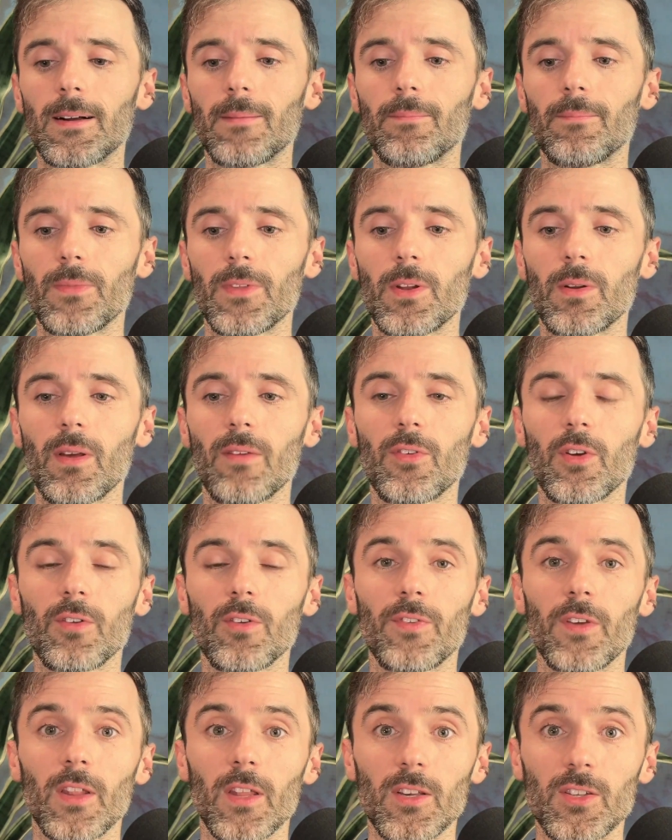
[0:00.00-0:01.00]
if you're
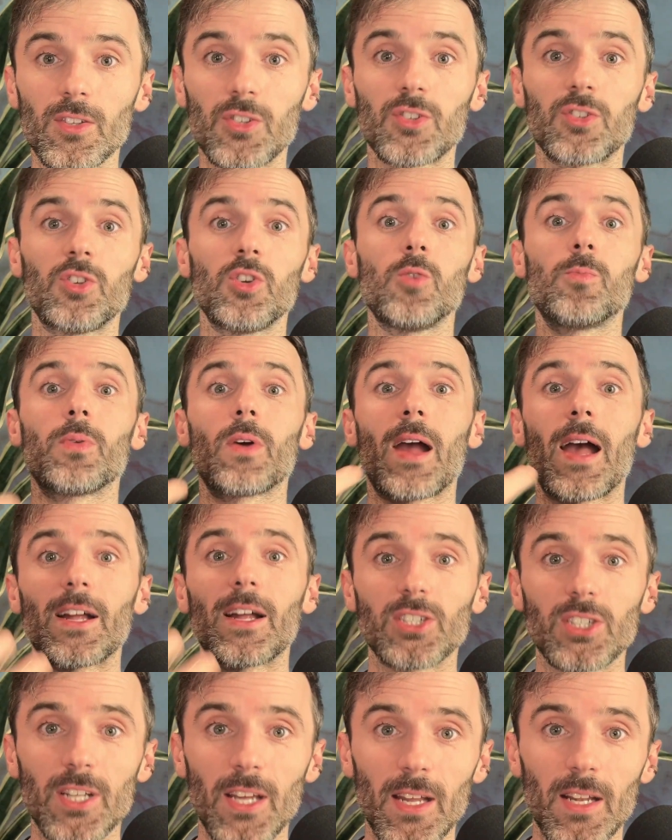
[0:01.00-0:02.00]
feeling super
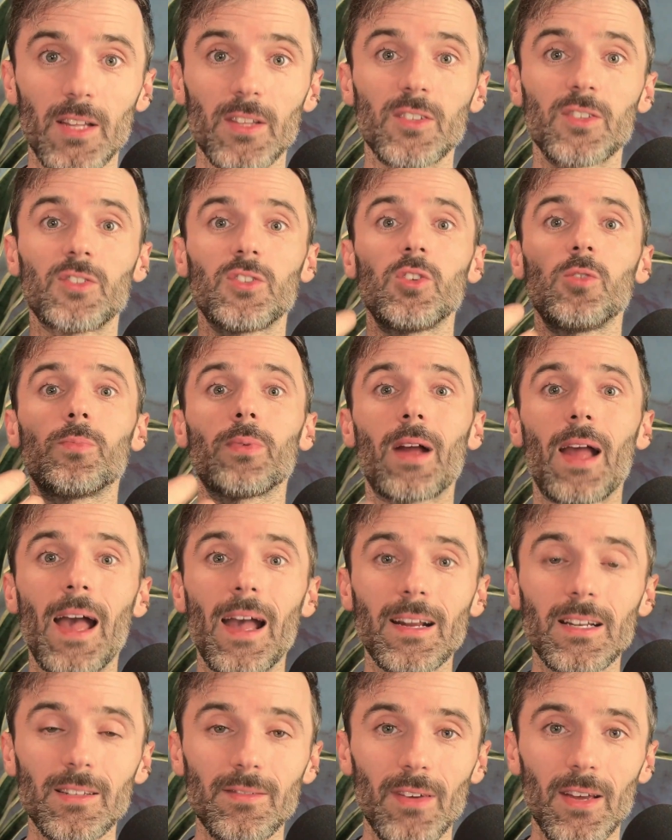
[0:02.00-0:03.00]
agitated, super
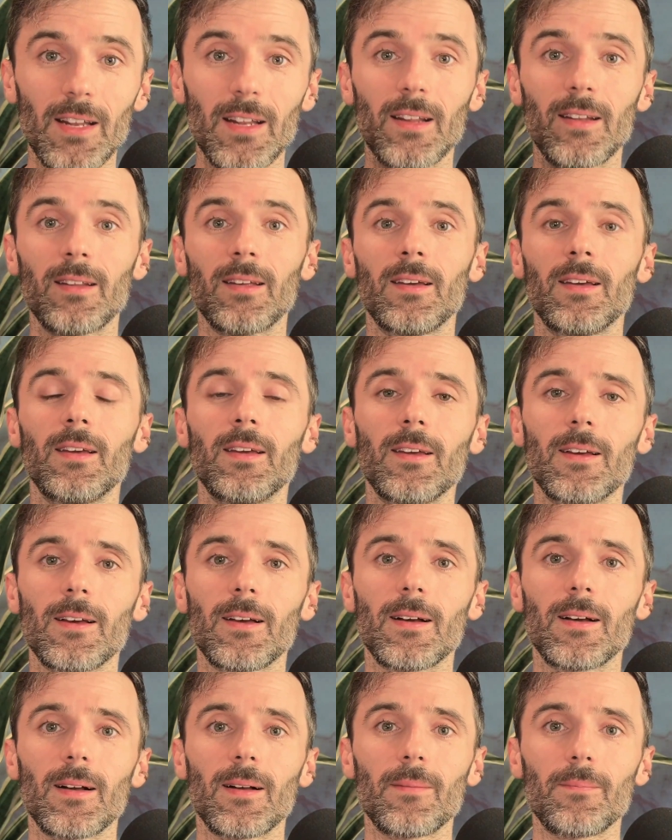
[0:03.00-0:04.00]
activated,
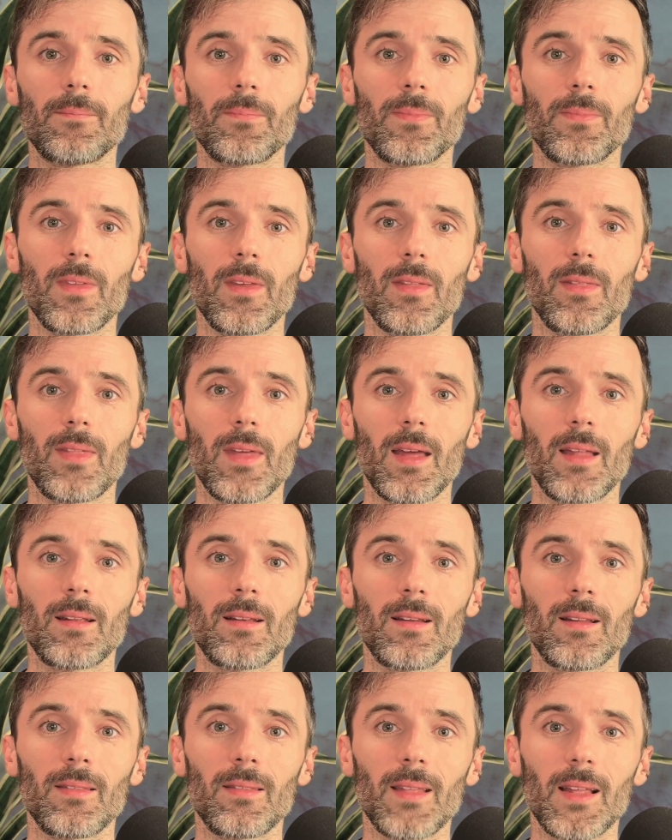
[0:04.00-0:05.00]

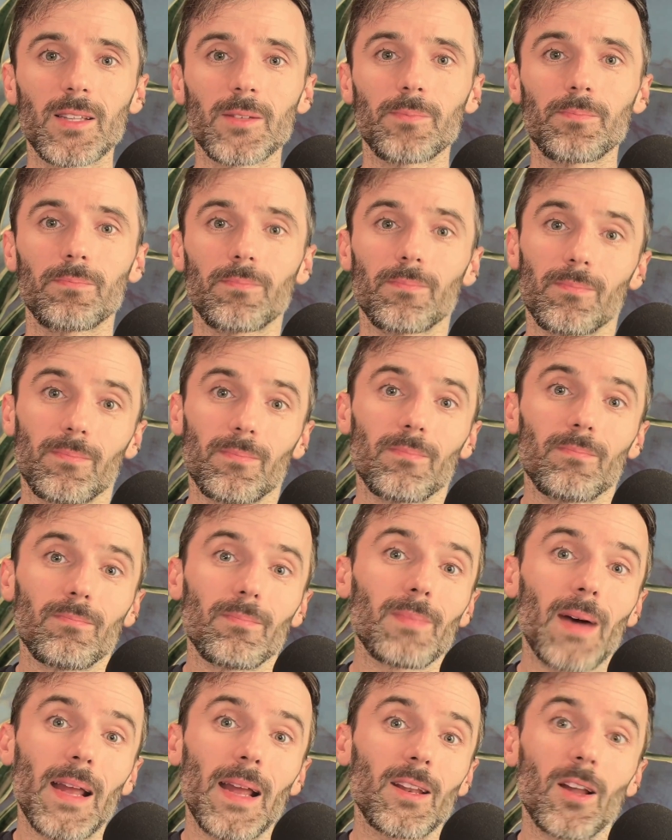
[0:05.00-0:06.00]
then that's
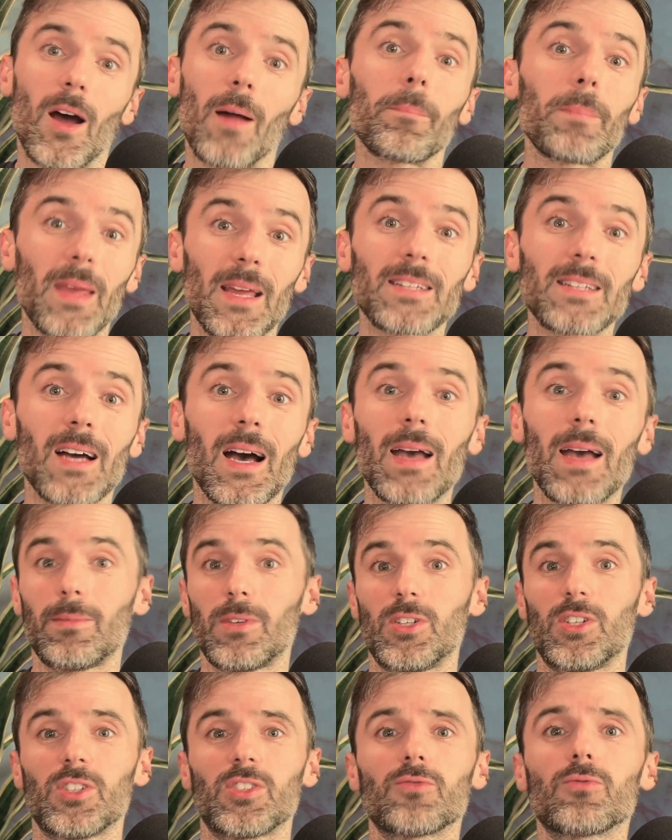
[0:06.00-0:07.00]
might not be a time
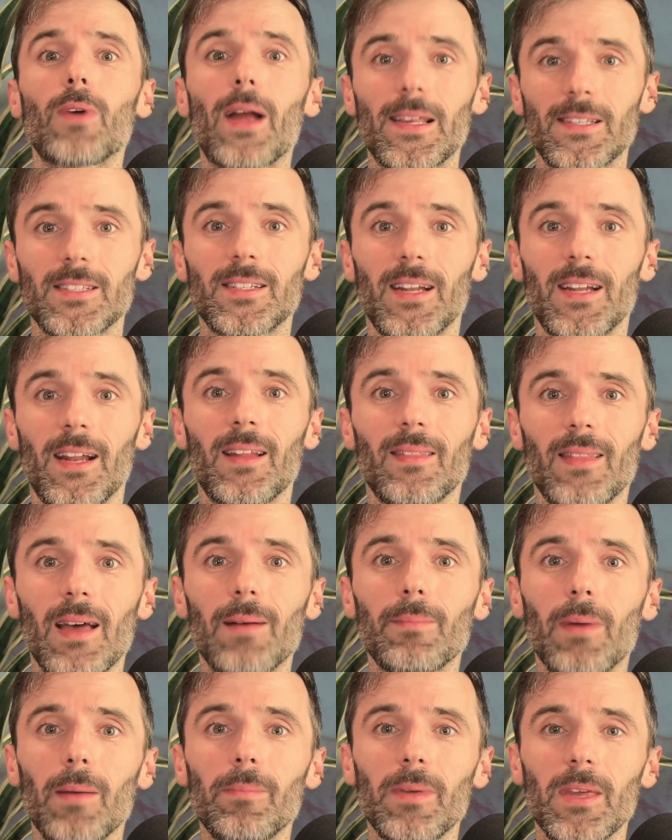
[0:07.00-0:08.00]
to just rest in it. That
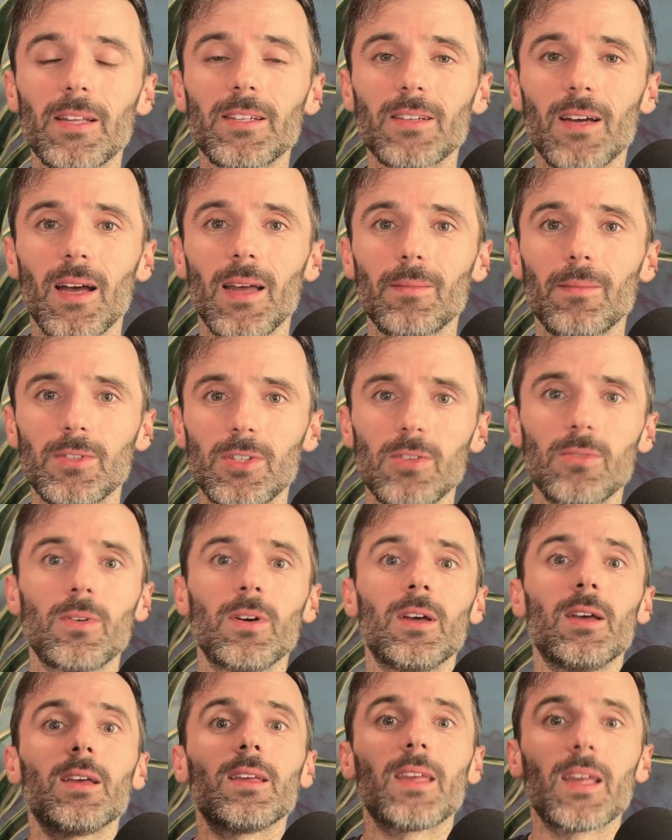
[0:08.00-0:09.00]
might be a time to
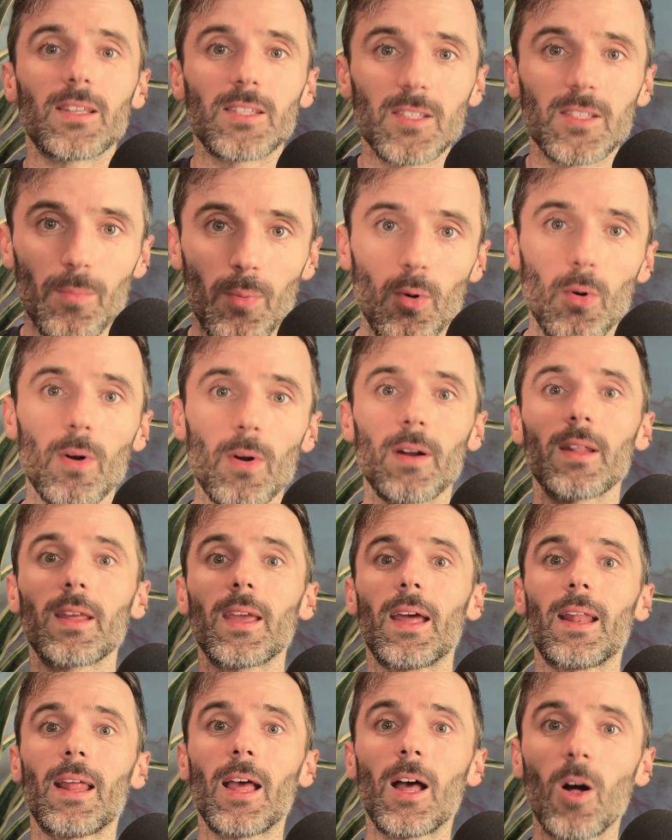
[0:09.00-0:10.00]
get support,
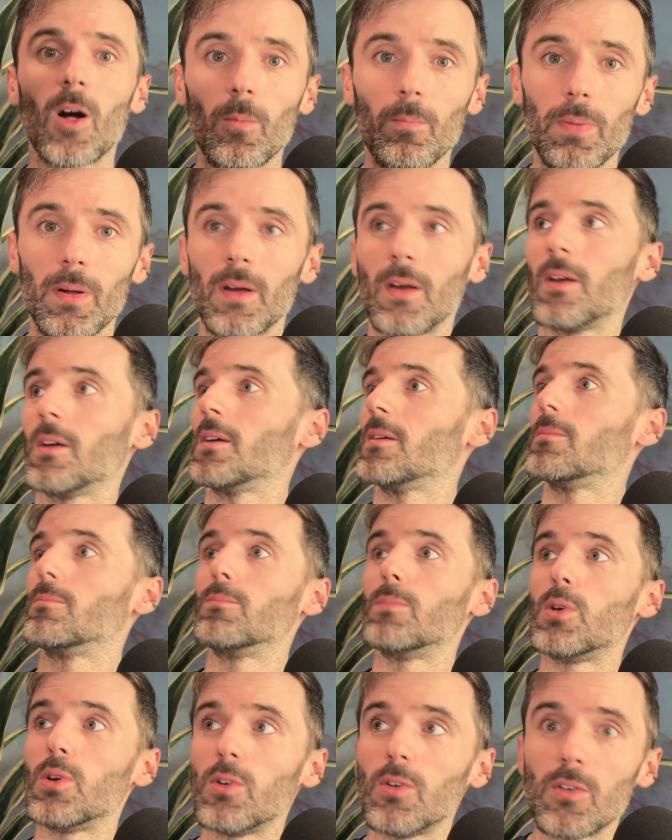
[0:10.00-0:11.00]
get help,
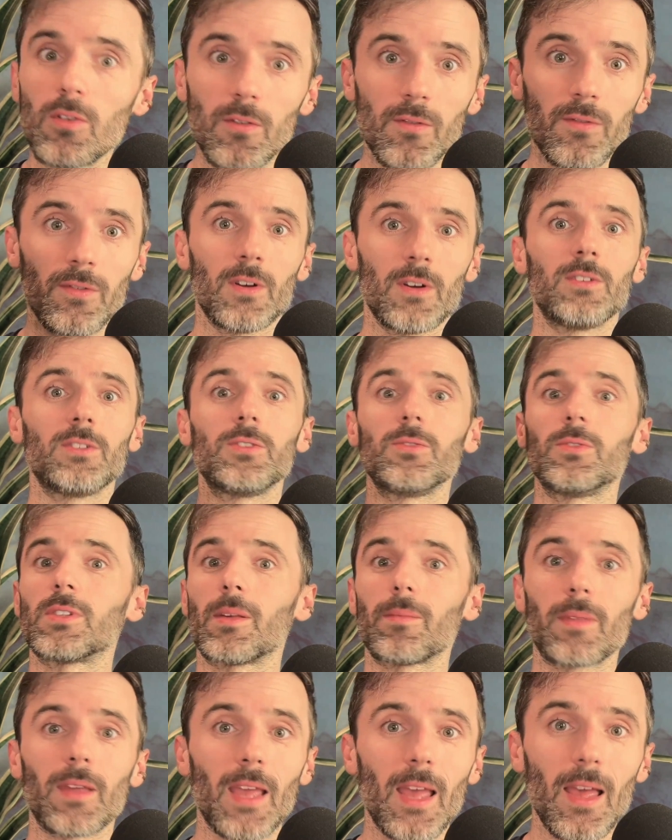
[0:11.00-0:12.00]
move, do
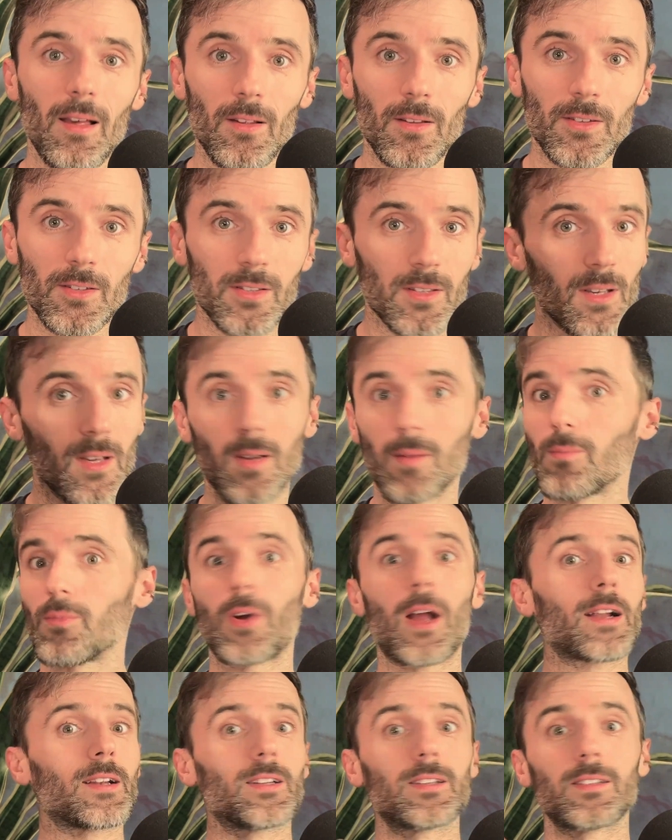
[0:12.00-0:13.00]
something else,
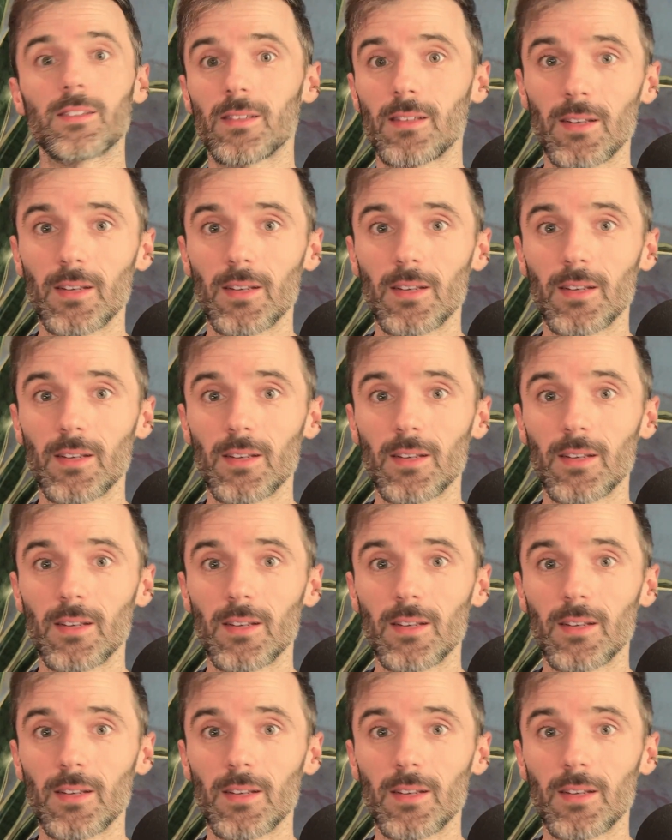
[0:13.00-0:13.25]
practice,